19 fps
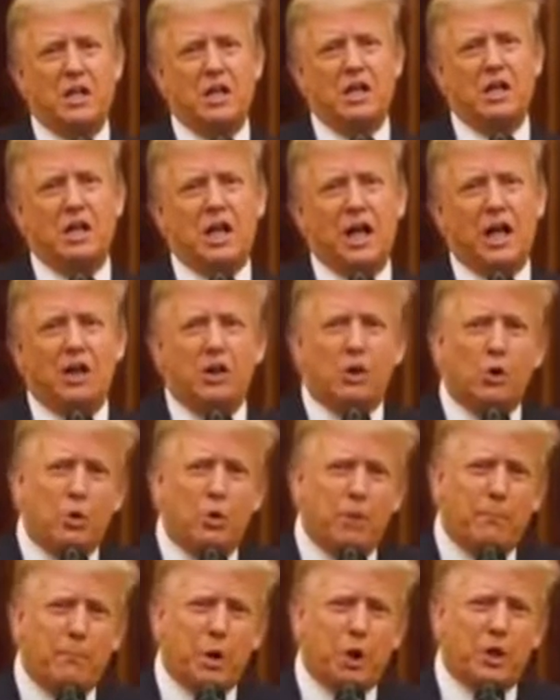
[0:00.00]
Together,
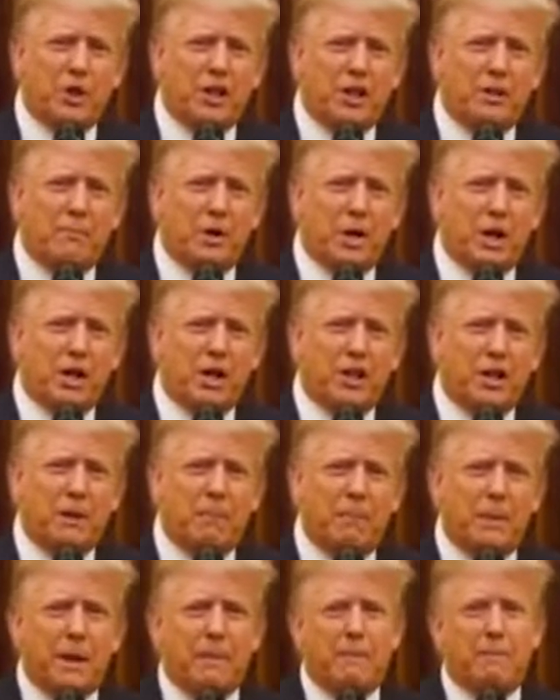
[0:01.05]
we put the American
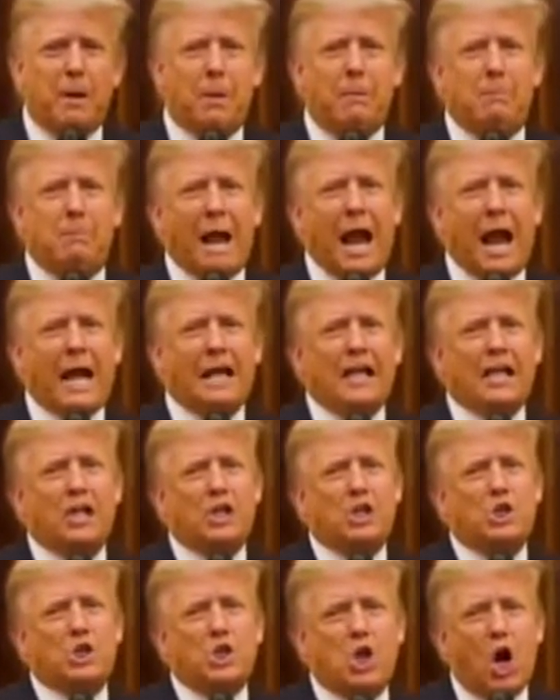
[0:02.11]
people back
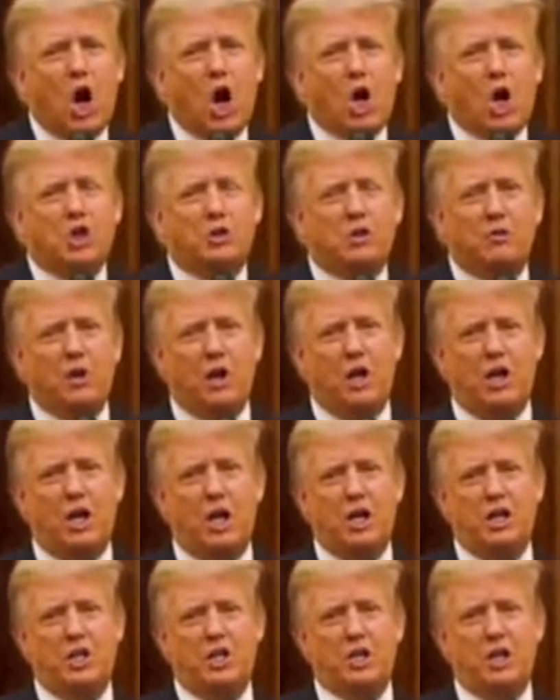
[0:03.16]
in charge of our
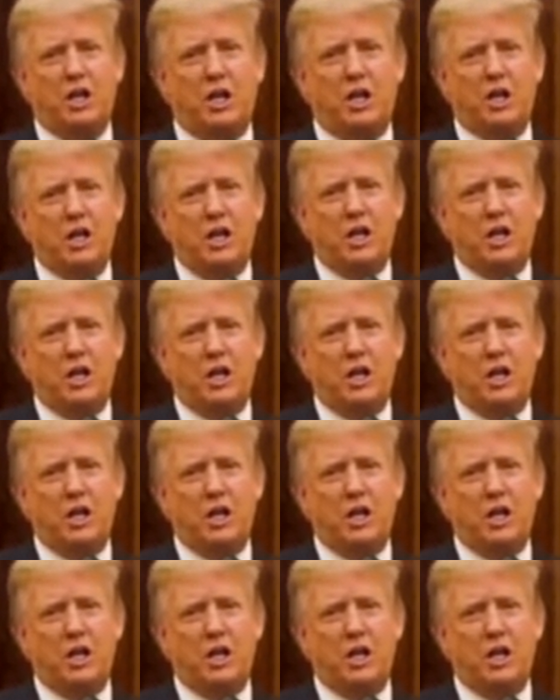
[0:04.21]
country.